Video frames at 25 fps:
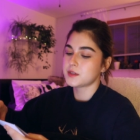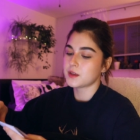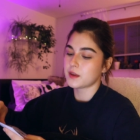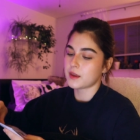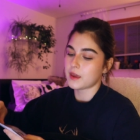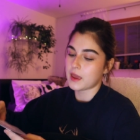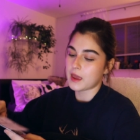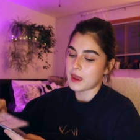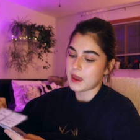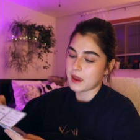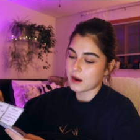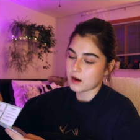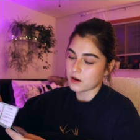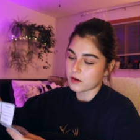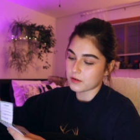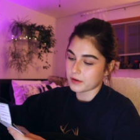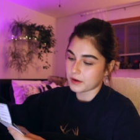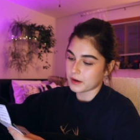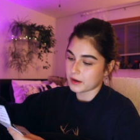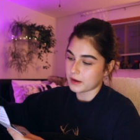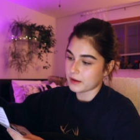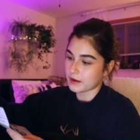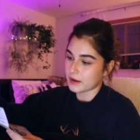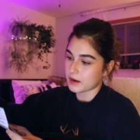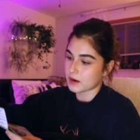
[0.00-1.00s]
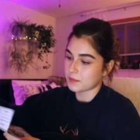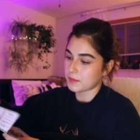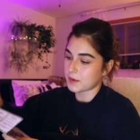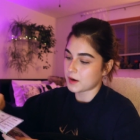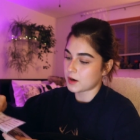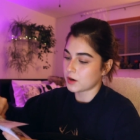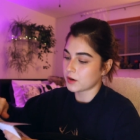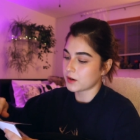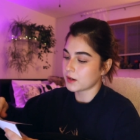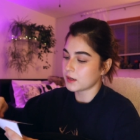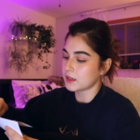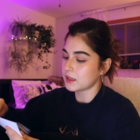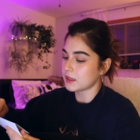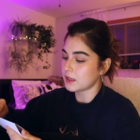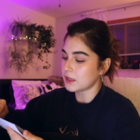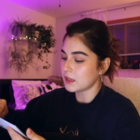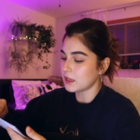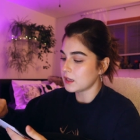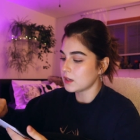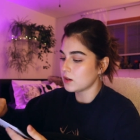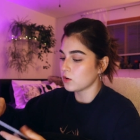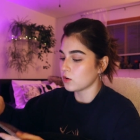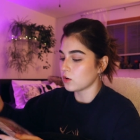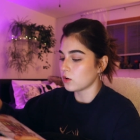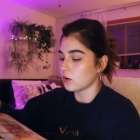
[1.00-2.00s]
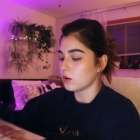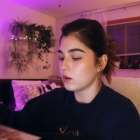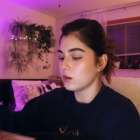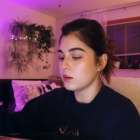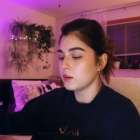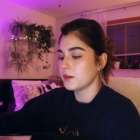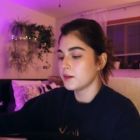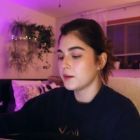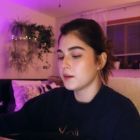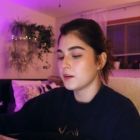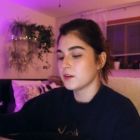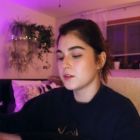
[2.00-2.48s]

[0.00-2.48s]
to Aerie an American Eagle